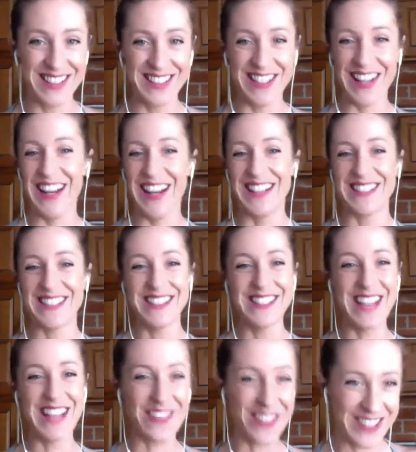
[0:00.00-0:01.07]
She has
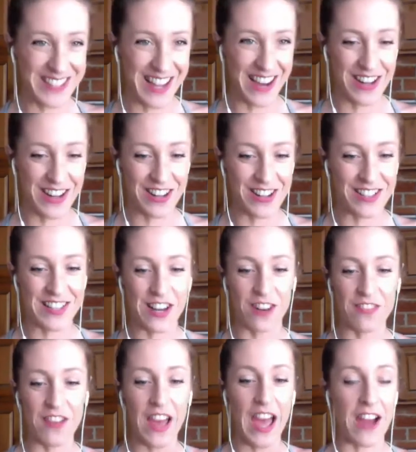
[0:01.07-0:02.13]
never doubted
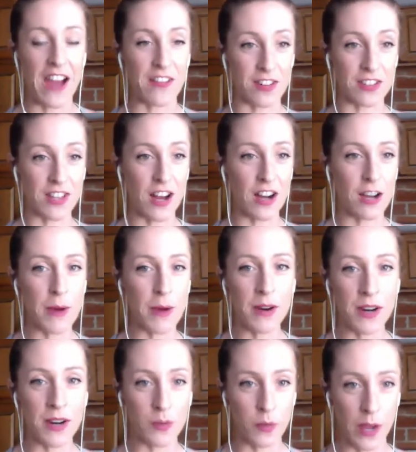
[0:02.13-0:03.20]
herself ever. Talk about
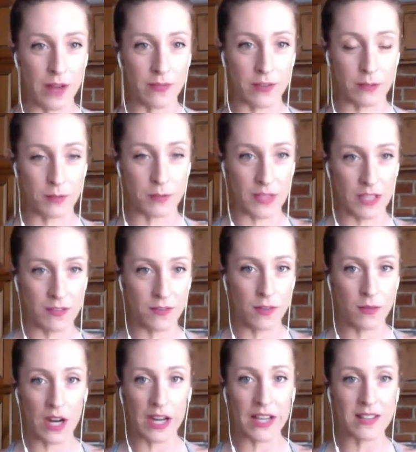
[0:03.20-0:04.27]
unwavering belief, you
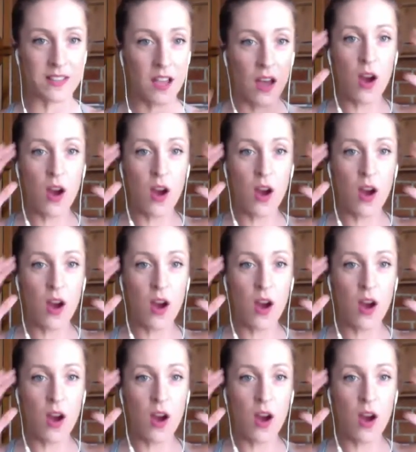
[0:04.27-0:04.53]
guys.